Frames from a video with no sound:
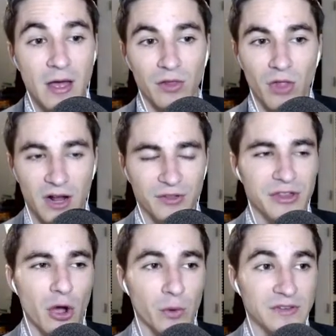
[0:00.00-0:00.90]
Luckily,
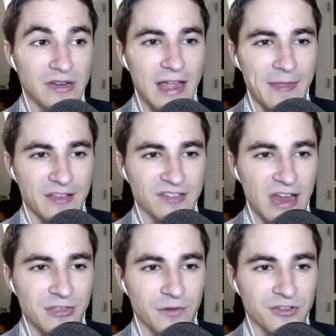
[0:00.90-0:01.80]
though, we did get that
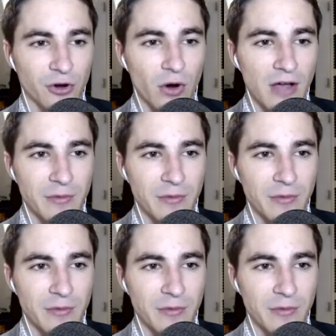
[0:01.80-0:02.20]
Scythe of Vitur off.